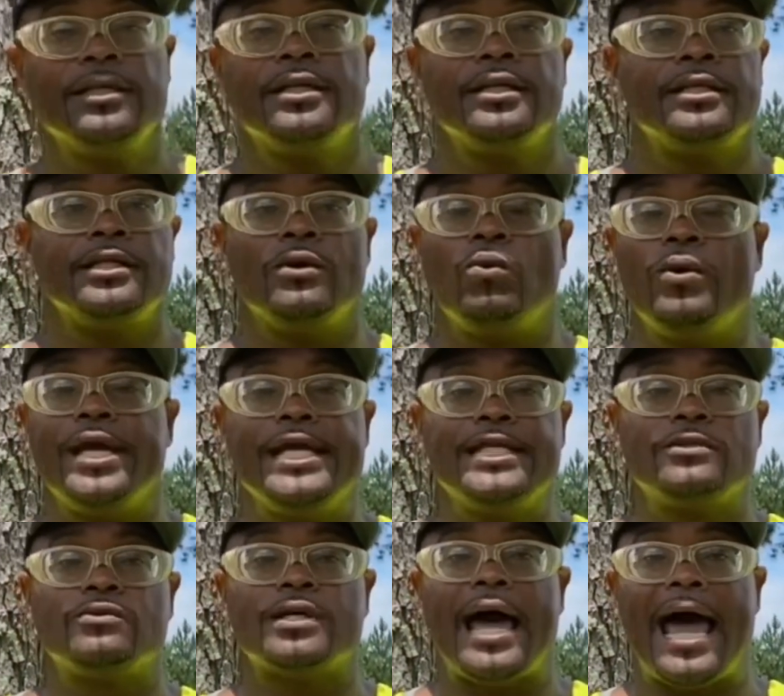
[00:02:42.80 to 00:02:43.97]
the weeds
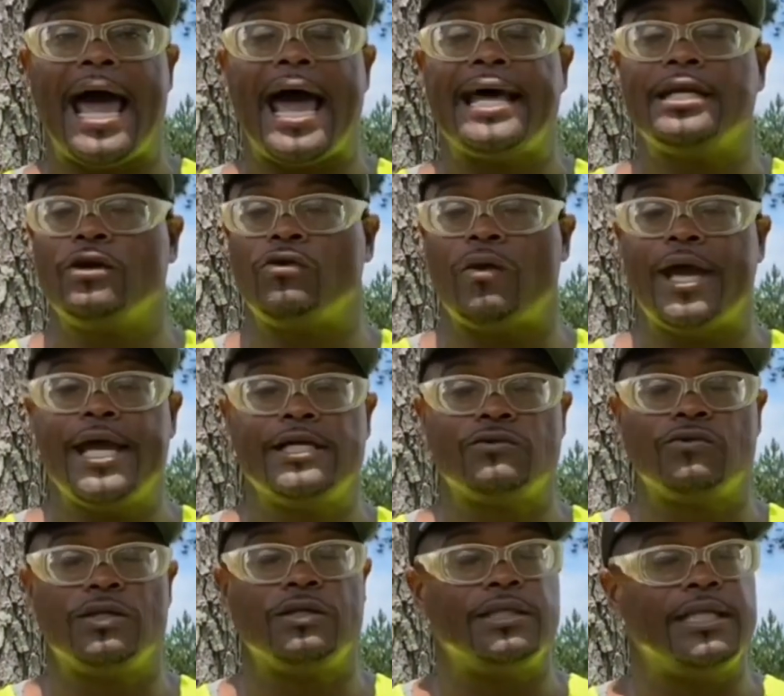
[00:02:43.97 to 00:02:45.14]
were high, the graves
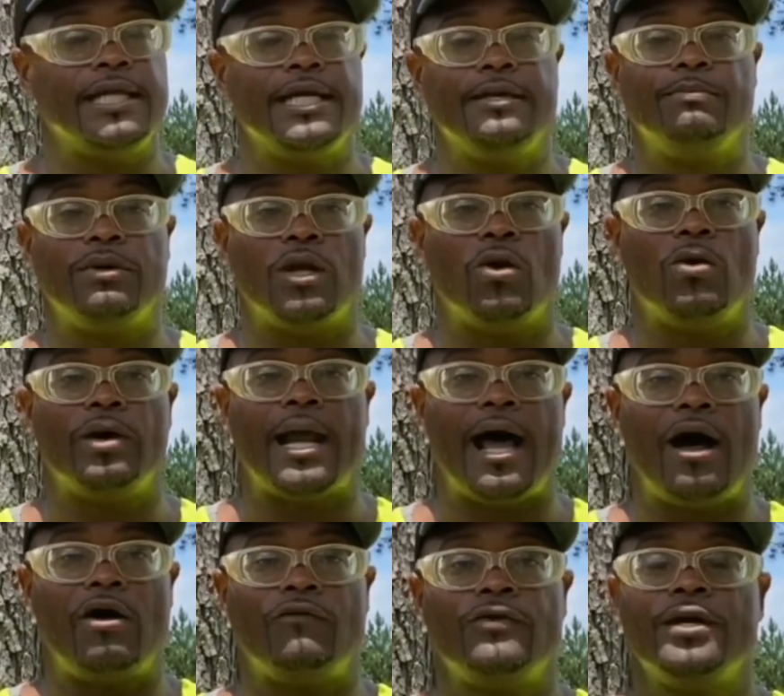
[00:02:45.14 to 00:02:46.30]
would need blowing
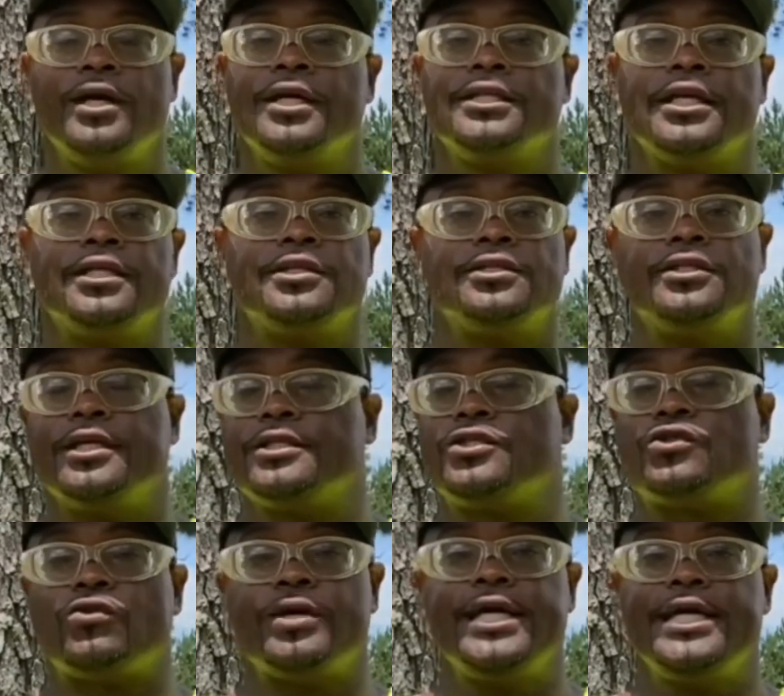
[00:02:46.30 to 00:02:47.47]
off, the
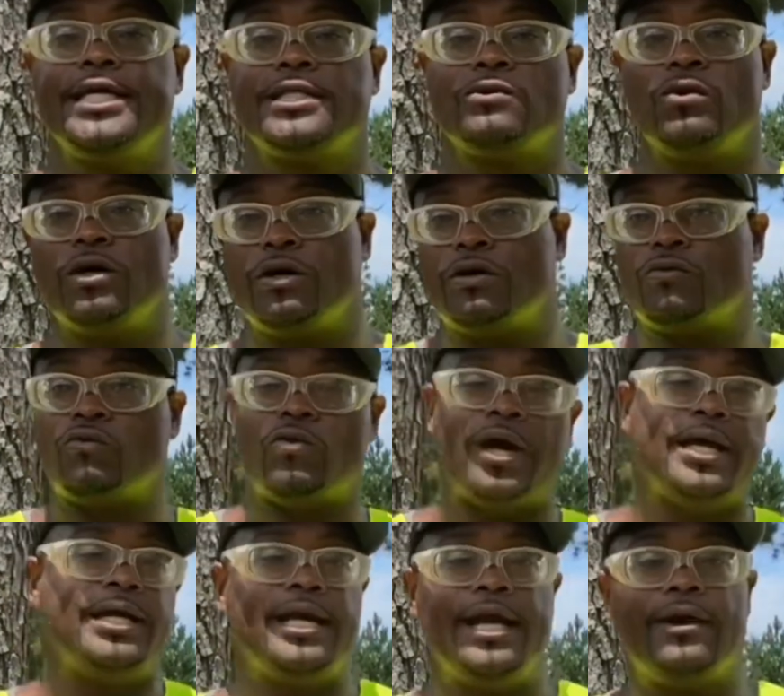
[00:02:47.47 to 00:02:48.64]
trees were
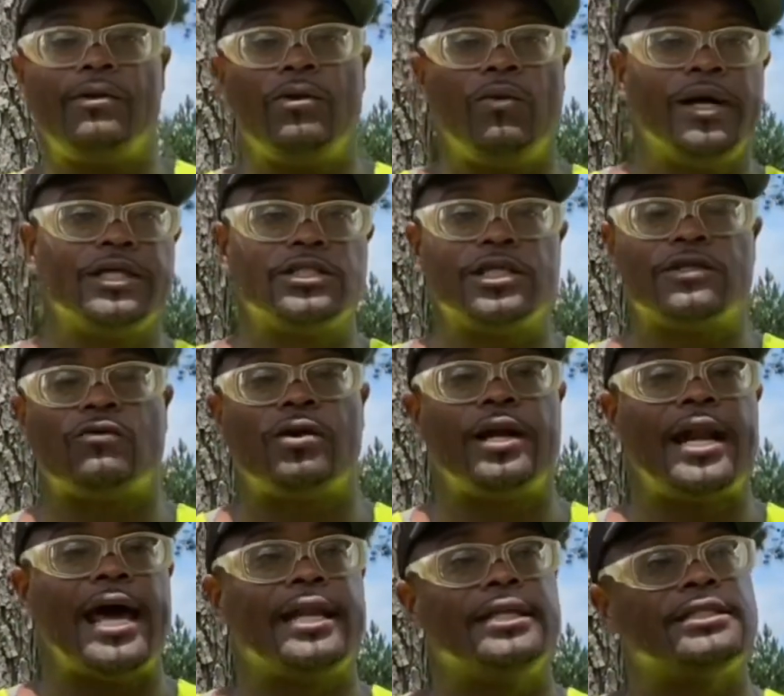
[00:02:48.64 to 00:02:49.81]
running everywhere, just running
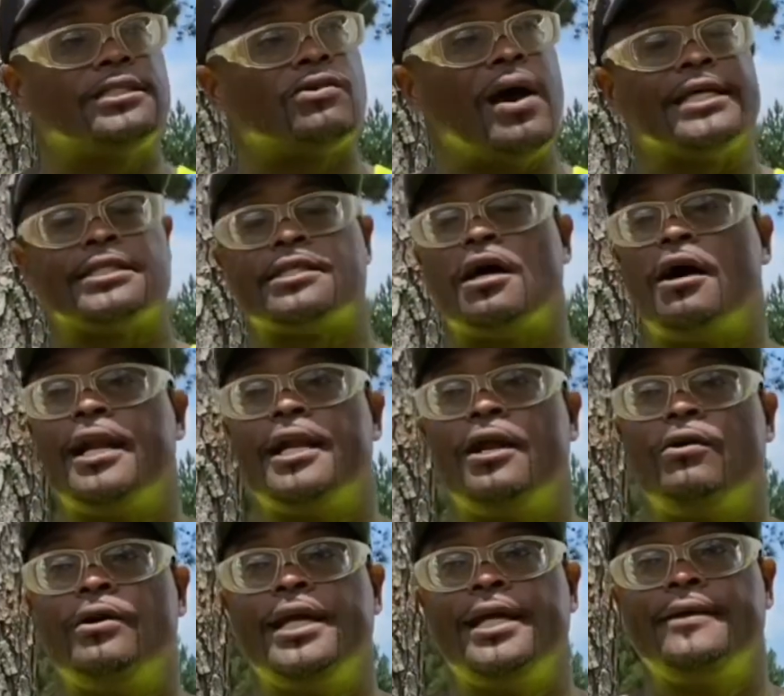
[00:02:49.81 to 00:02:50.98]
out. So I started
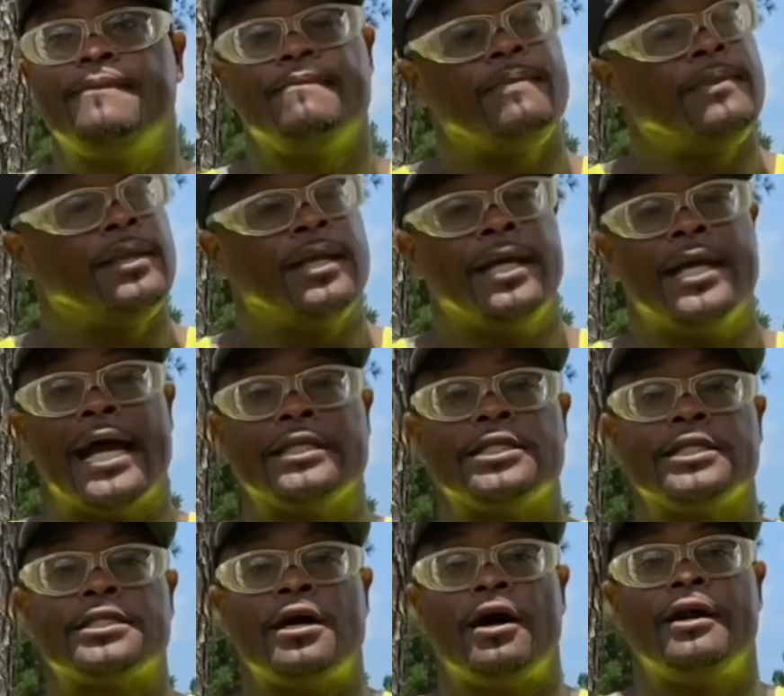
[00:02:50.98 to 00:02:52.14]
on it, and I
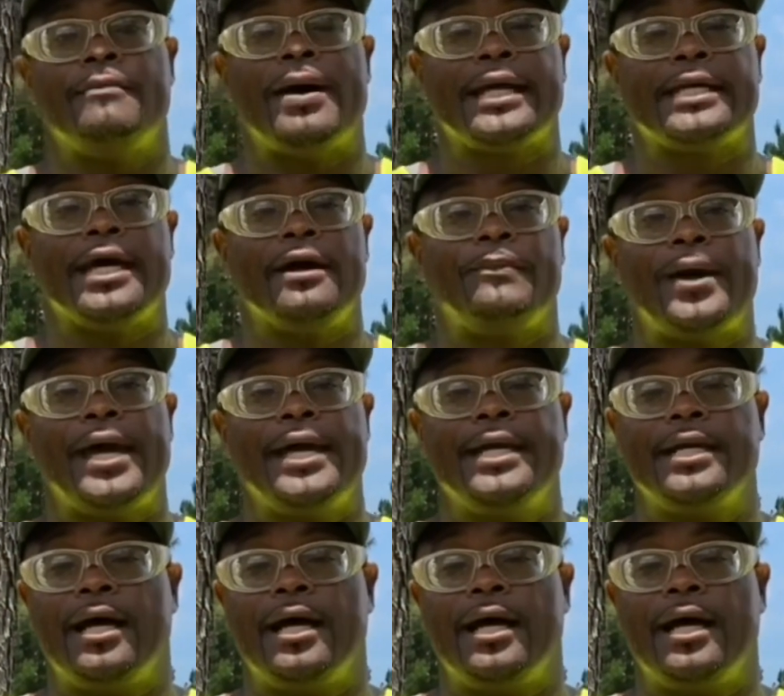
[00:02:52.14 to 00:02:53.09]
just started my campaign,